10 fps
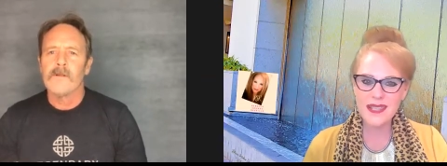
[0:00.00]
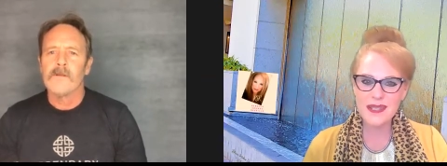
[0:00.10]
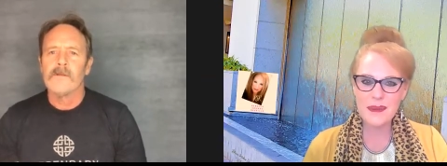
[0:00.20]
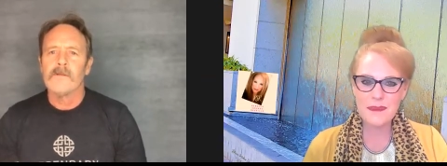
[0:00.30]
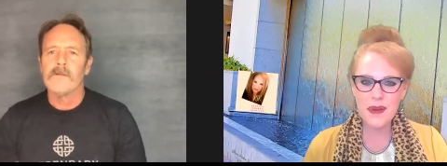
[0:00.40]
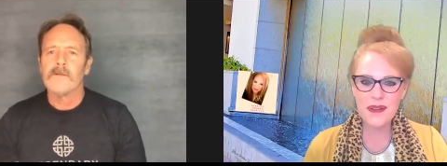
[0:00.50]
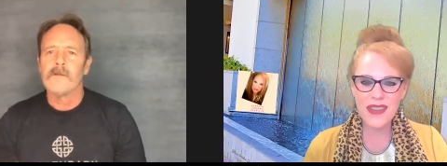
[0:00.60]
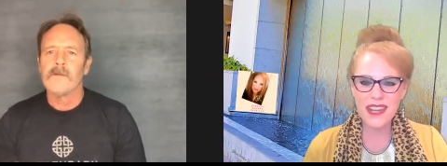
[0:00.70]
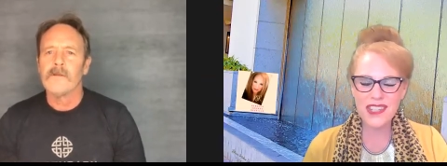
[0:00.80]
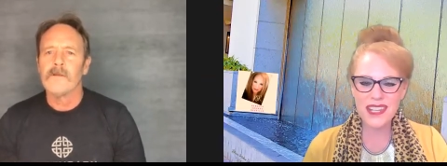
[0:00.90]
Speaker 1: some
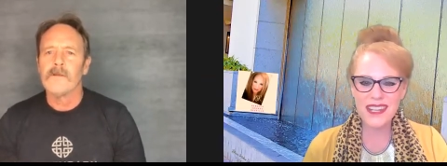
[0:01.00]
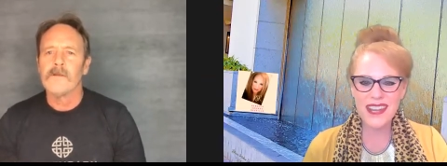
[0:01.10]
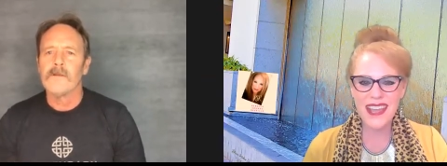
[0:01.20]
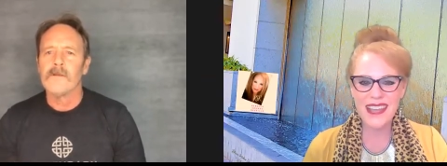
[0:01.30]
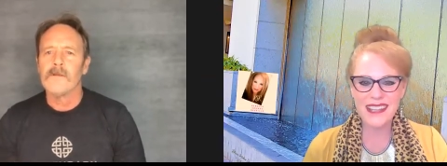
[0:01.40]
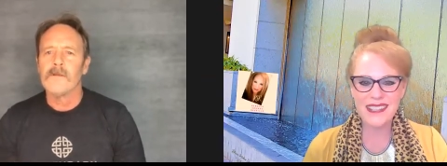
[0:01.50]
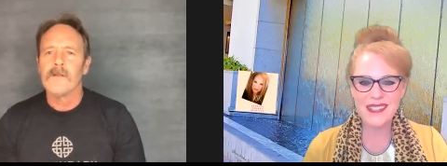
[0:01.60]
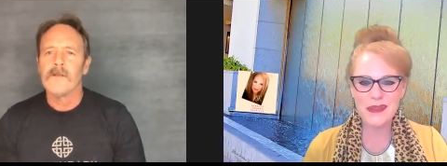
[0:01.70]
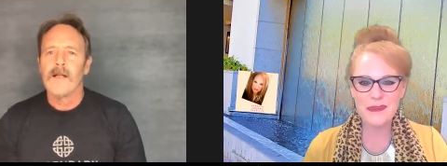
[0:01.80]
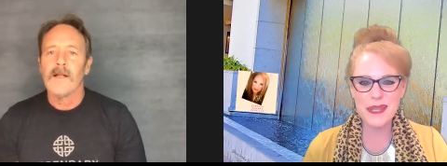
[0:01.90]
motivation and
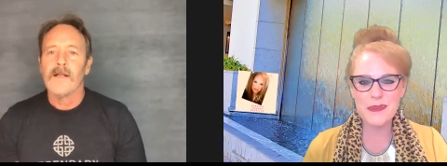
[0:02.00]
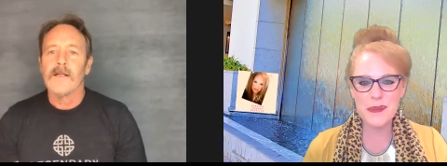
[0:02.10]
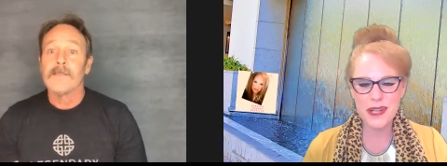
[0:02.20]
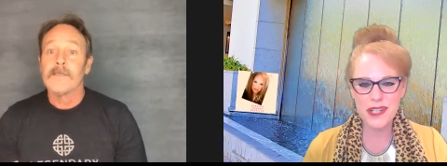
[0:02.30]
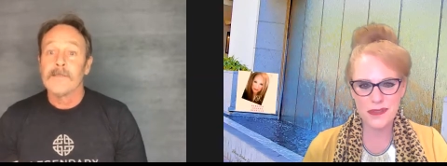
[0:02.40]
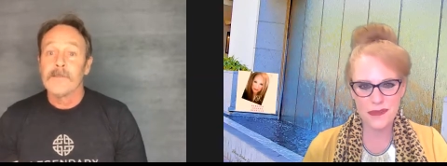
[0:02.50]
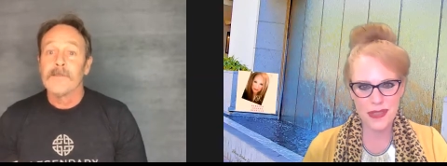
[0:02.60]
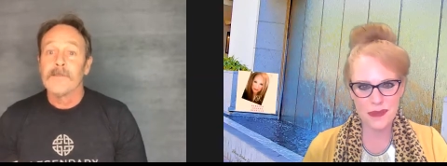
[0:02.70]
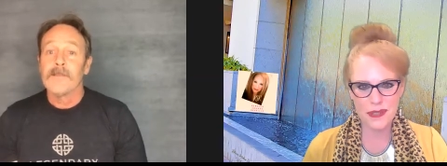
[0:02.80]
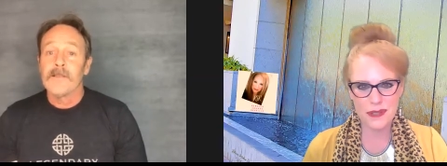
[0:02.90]
some inspiration for
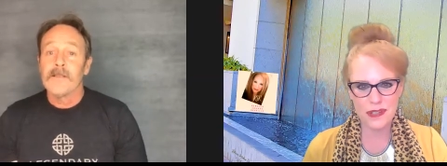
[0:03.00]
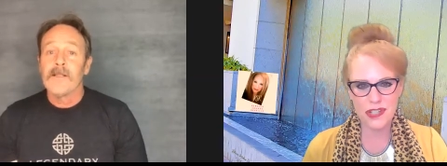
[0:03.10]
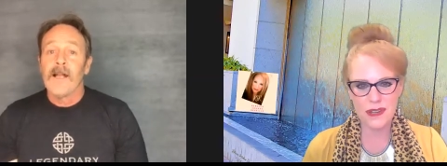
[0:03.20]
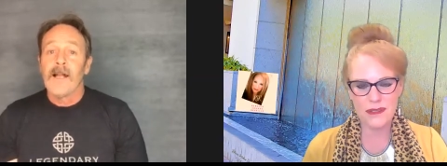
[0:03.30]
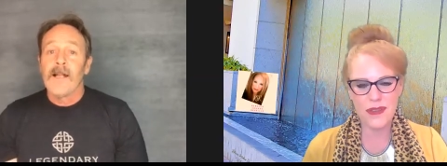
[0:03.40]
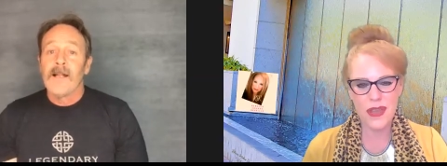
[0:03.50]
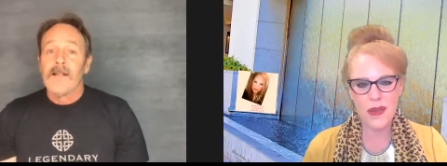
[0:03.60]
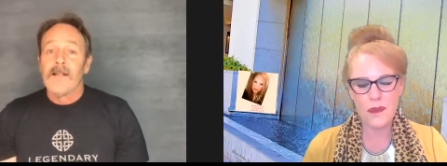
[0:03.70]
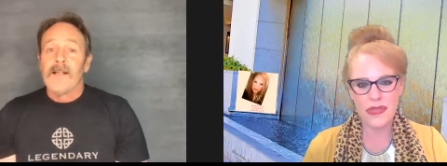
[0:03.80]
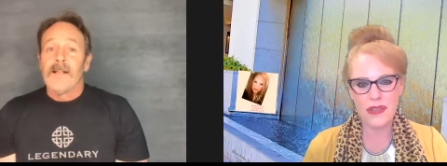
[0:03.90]
them to achieve
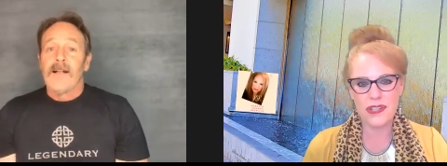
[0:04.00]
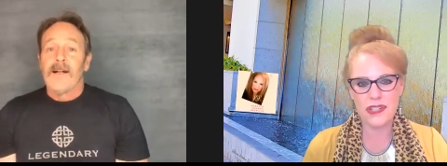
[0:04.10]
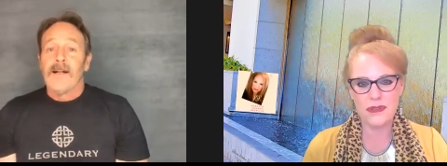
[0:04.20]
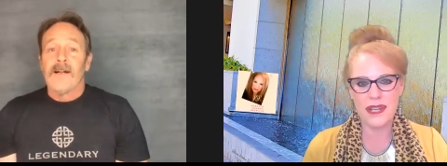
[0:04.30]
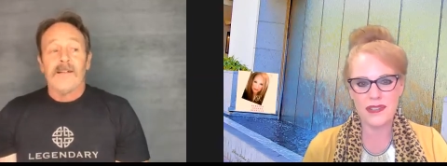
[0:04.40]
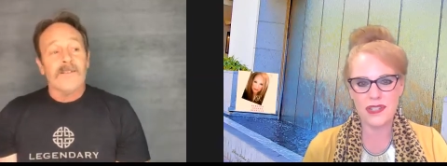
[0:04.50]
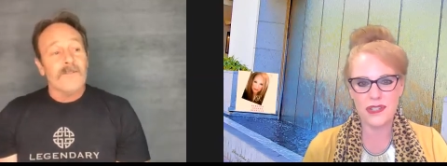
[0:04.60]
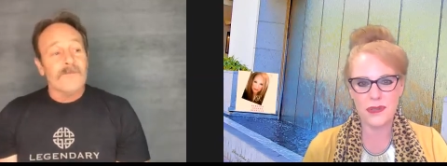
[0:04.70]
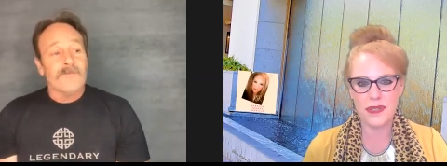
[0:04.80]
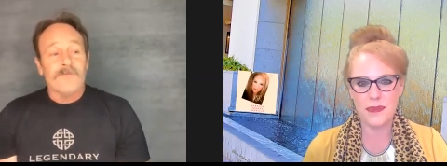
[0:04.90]
what they're uh, shooting out to
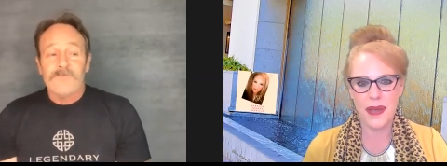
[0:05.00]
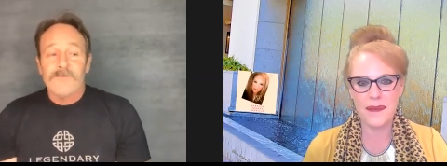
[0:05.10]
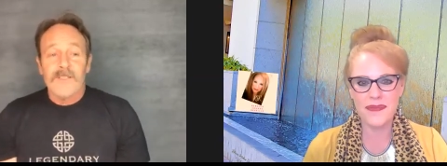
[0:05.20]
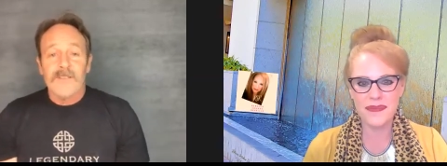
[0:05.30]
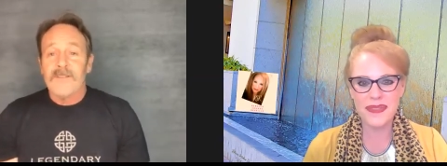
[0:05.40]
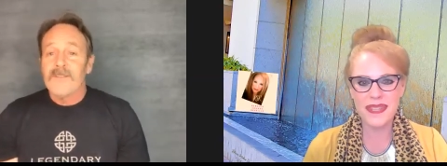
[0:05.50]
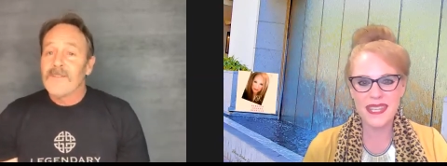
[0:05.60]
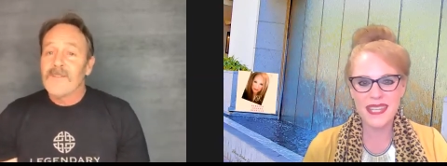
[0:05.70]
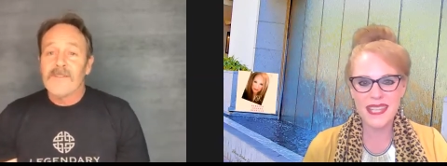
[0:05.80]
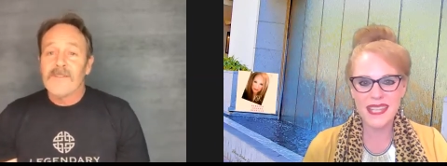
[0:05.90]
do as well. the,
Speaker 2: the,
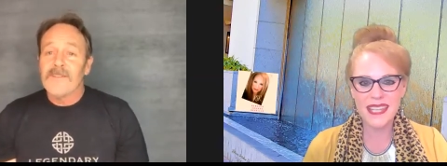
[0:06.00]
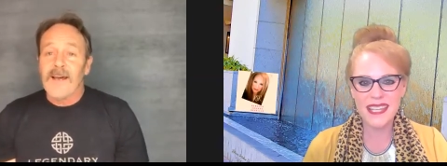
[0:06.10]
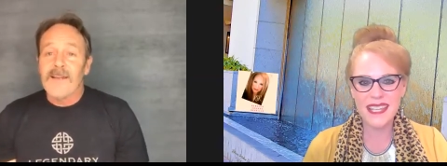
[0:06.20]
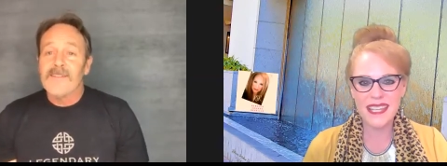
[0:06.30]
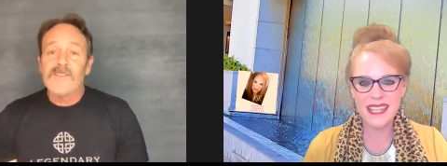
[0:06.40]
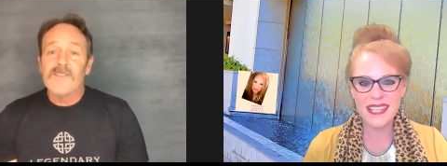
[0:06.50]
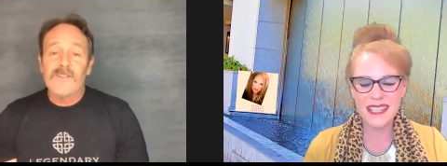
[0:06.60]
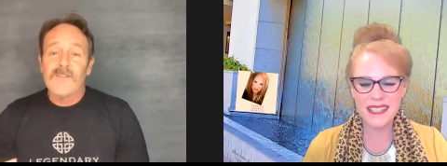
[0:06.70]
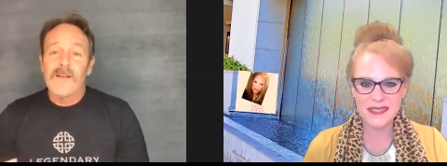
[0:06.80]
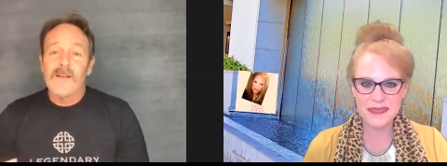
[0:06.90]
I just, you
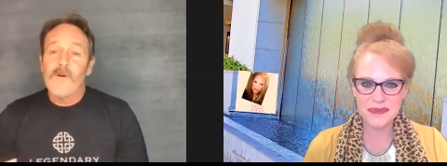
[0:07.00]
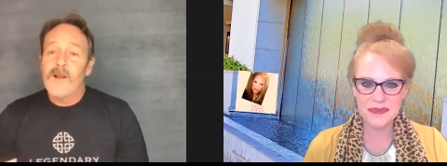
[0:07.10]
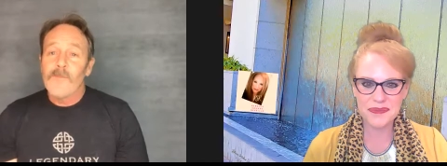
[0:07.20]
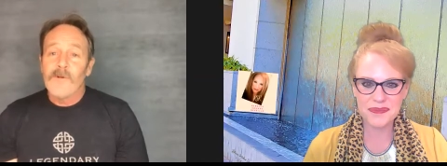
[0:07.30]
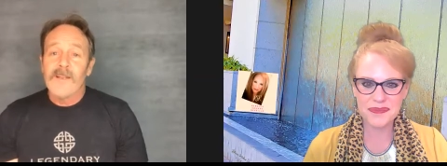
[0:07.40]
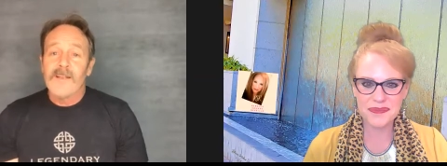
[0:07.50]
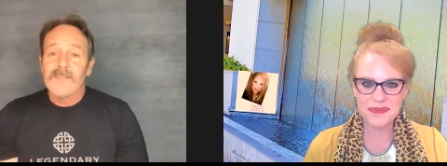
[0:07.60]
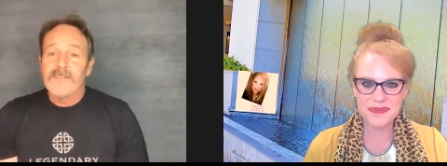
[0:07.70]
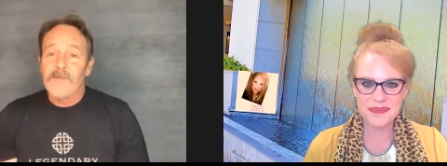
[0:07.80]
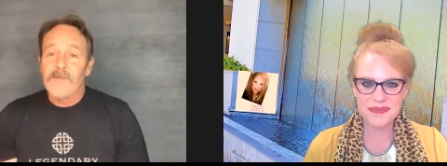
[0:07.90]
know, I woke up one day and
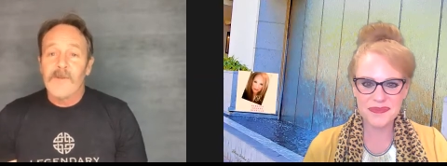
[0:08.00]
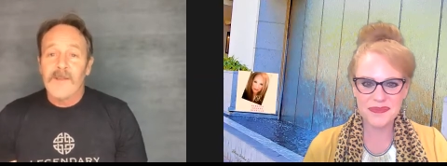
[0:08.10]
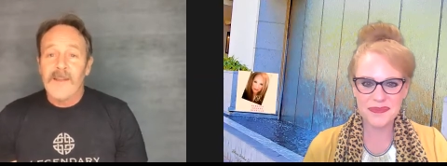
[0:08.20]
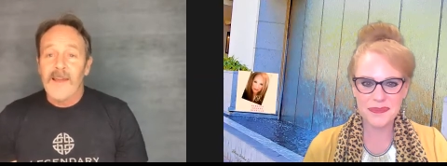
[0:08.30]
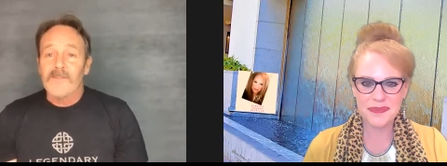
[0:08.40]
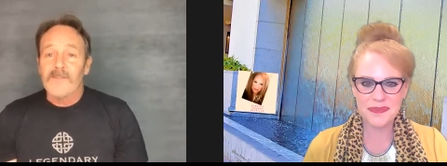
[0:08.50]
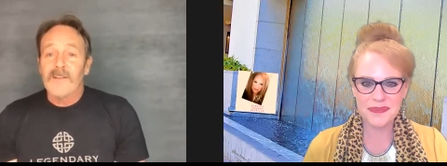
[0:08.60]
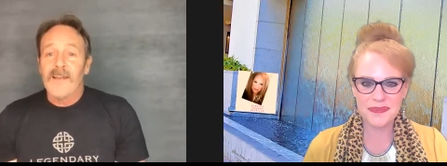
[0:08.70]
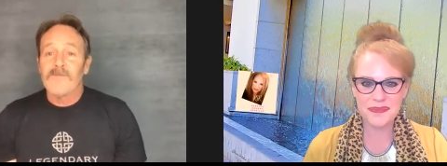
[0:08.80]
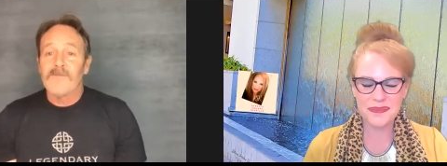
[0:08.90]
said, I'm going to be an actor, and
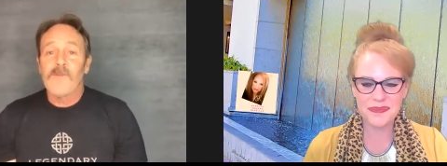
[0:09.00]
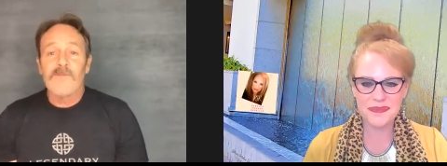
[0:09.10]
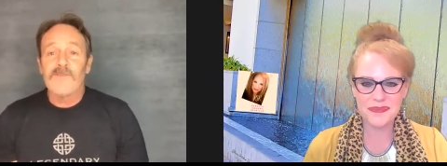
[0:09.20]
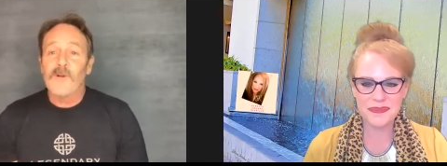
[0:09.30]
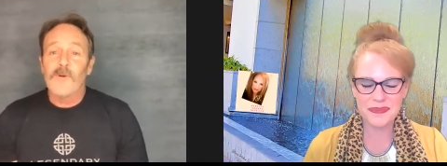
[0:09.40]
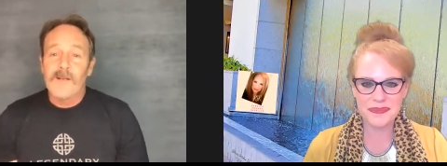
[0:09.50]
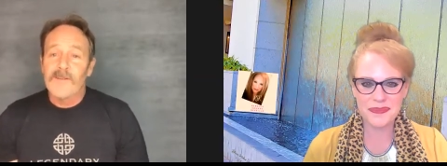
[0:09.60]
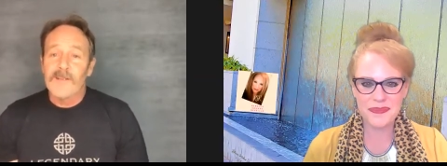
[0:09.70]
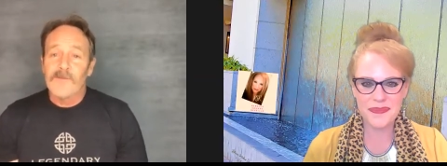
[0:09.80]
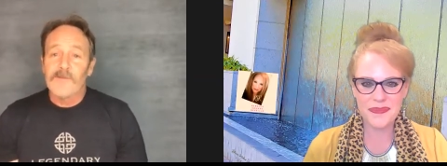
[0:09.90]
I sold
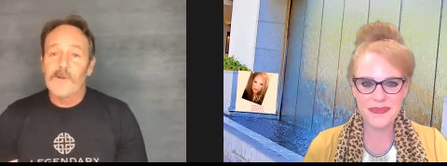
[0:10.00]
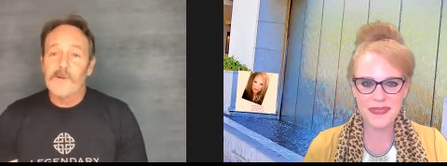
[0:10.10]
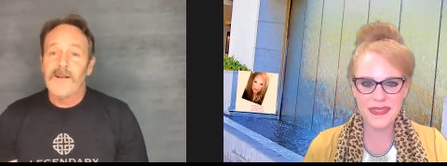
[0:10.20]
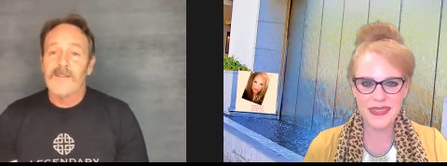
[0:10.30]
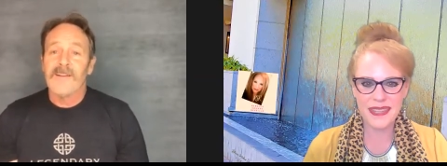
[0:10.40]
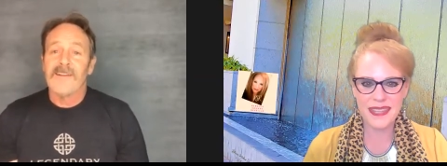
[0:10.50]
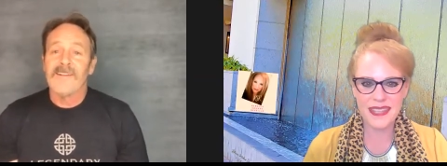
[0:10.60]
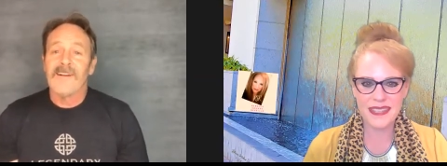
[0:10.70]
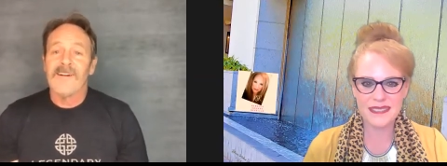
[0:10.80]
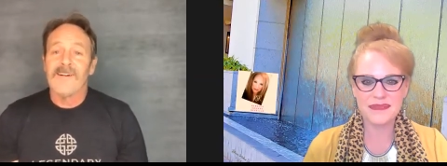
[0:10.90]
everything and flew to LA.
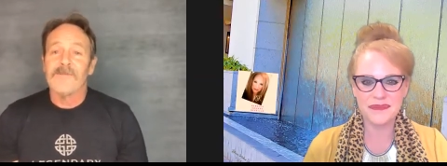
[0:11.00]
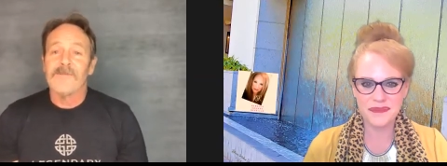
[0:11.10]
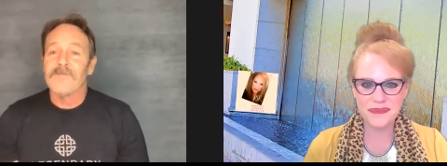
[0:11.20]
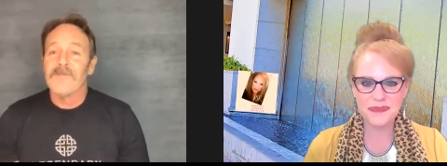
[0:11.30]
Um,